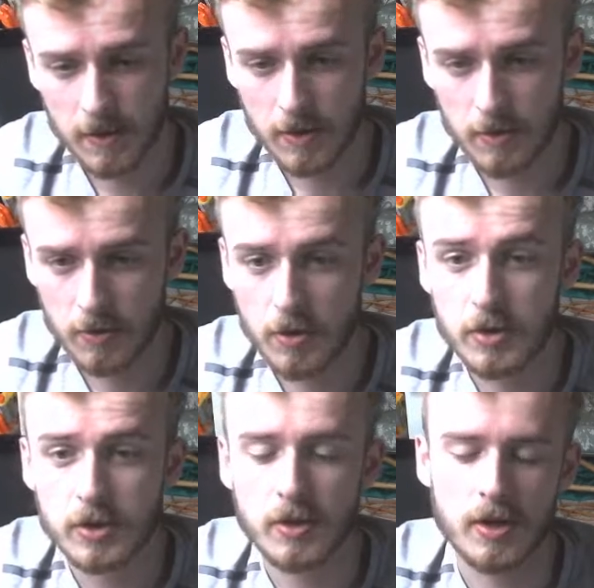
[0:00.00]
you
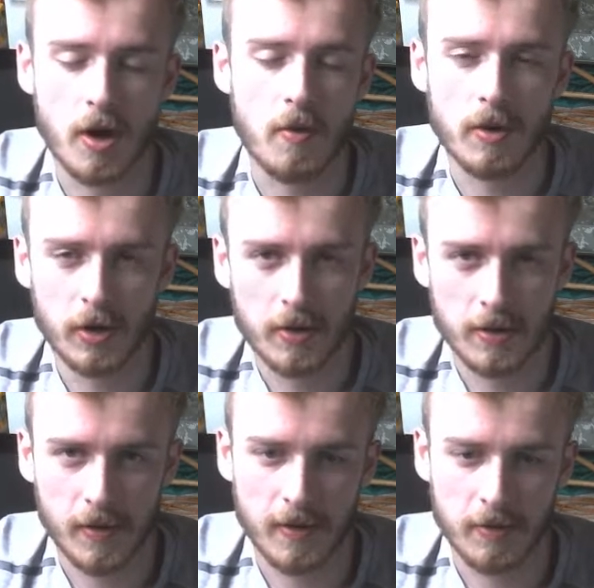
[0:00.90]
usually don't want to do
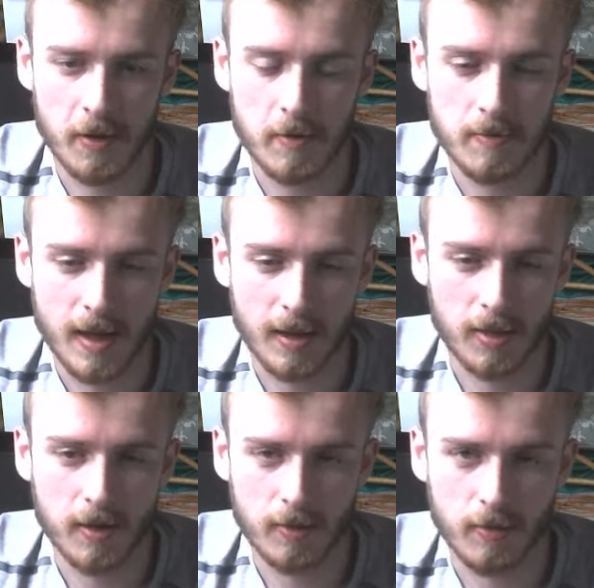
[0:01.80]
this because if someone makes
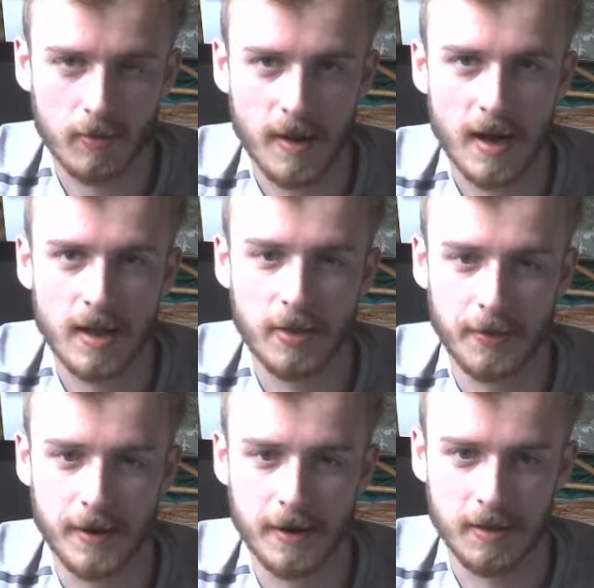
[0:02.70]
a Discord bot, it's a
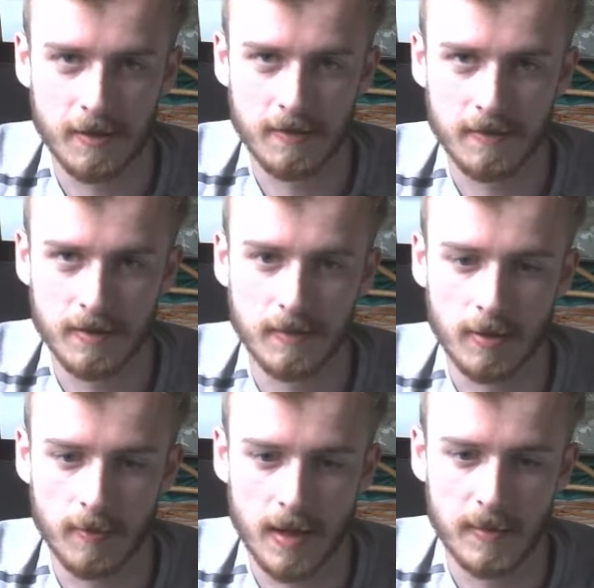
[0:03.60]
lot easier for them to
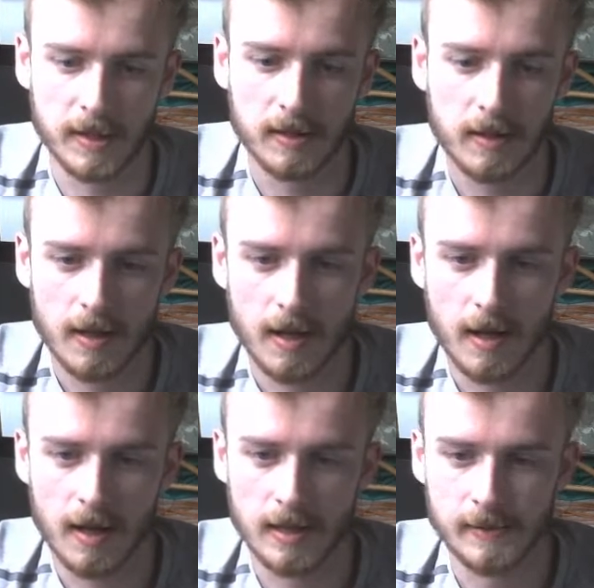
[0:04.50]
spam it,
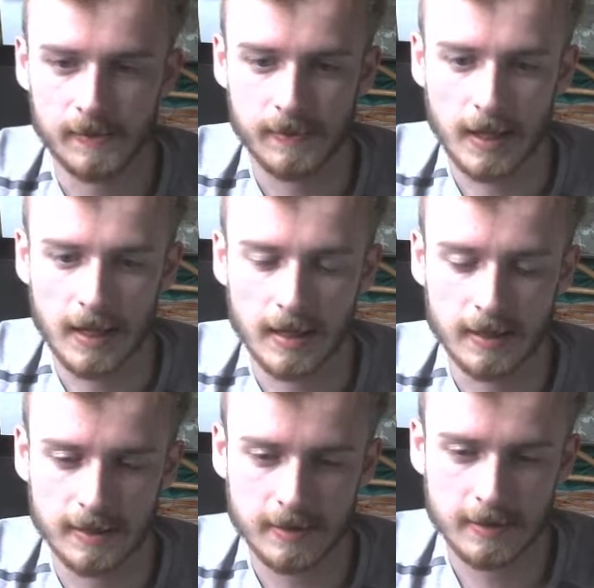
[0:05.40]

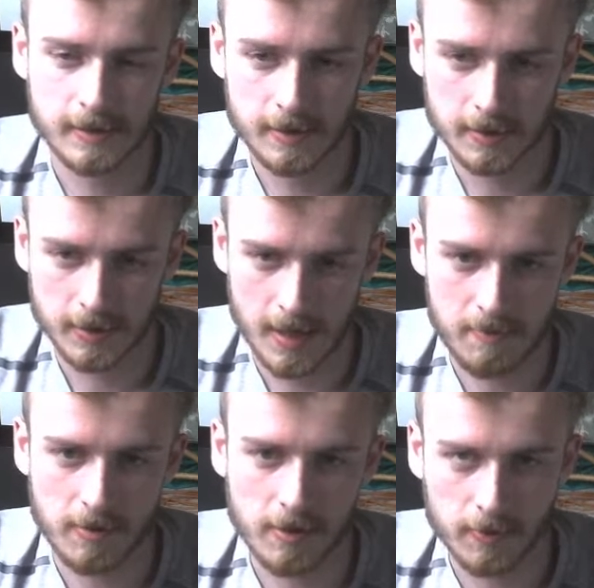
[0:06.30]
and there's a lot
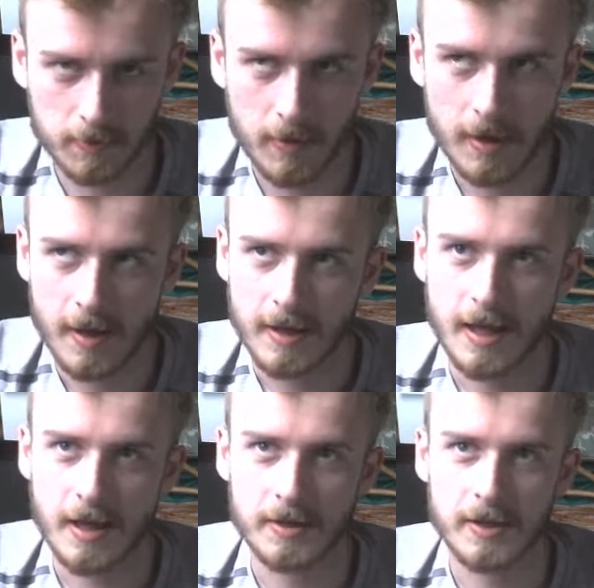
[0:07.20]
more.
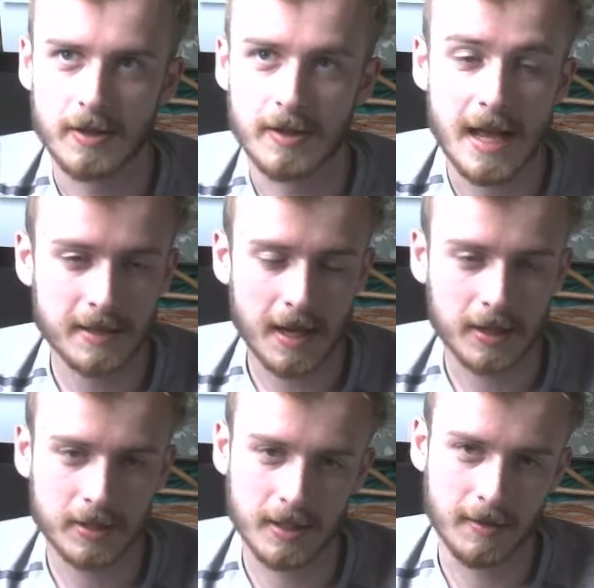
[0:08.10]
Yeah, that's
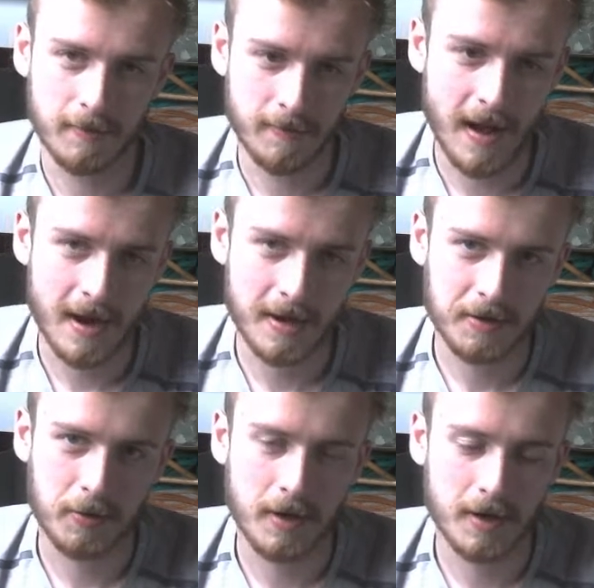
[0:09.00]
actually fine
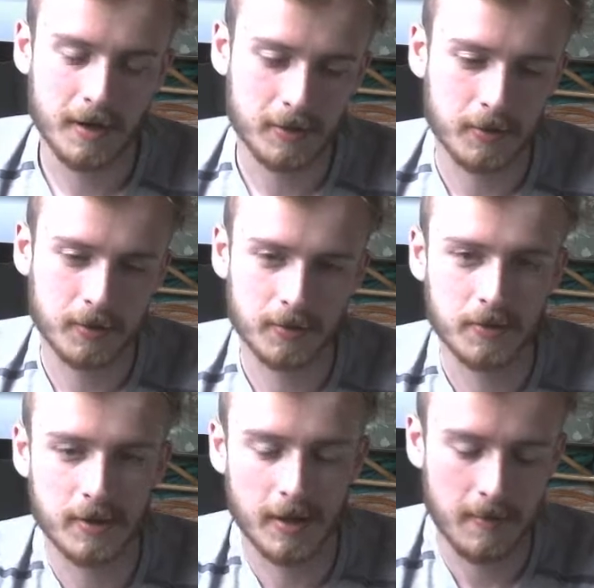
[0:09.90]
according to Discord's
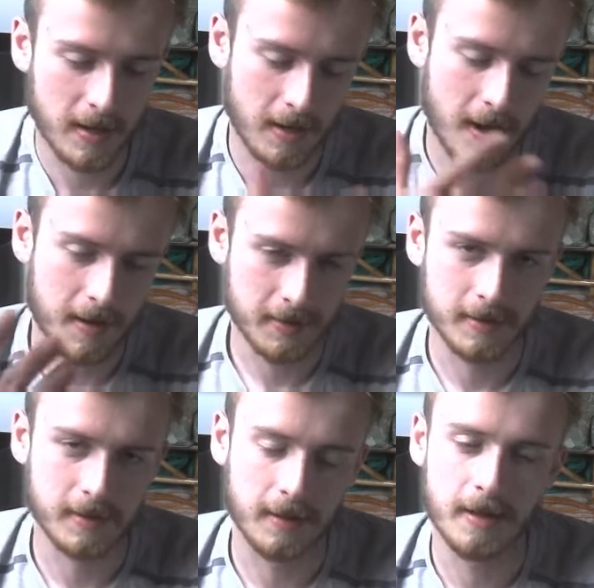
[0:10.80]
rules. I mean, not
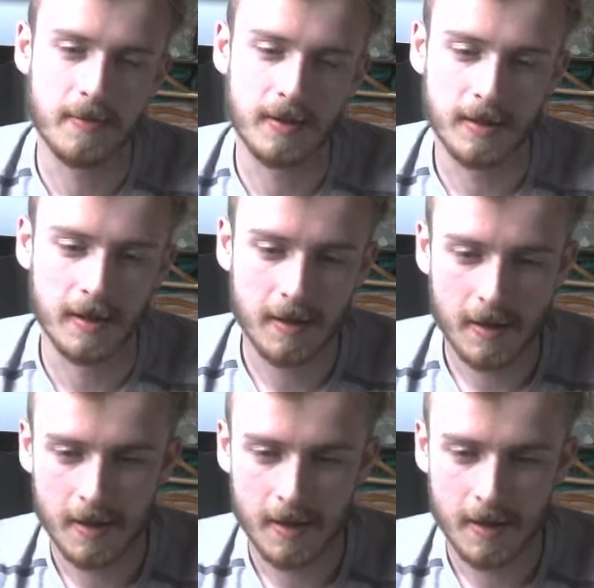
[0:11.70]
necessarily, but